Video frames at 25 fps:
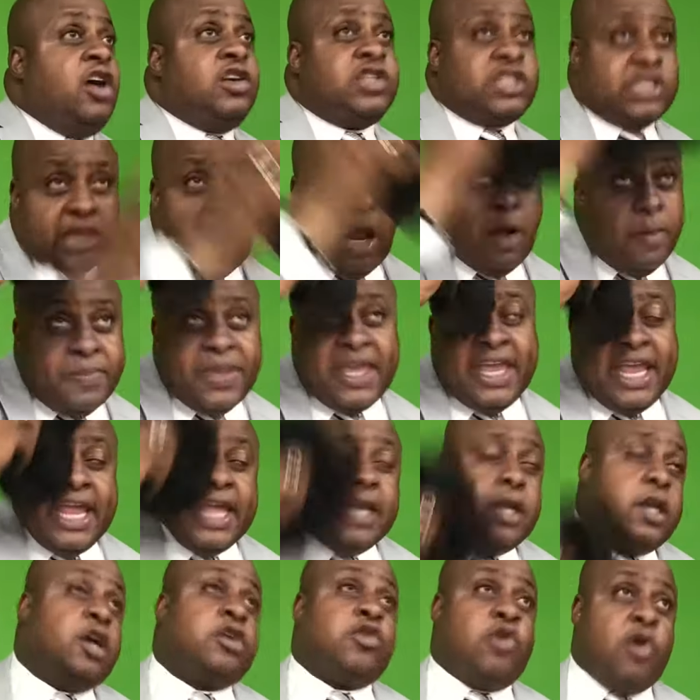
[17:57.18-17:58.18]
saw me
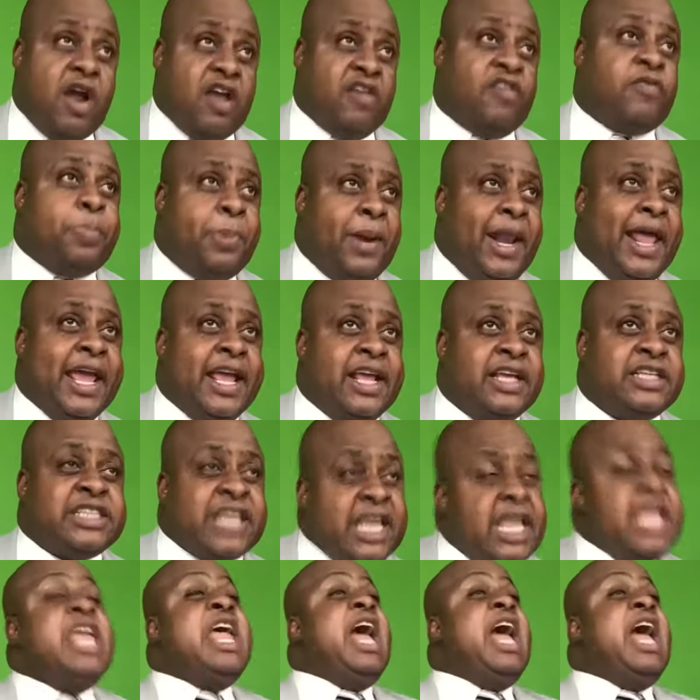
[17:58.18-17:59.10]
in the crushed place.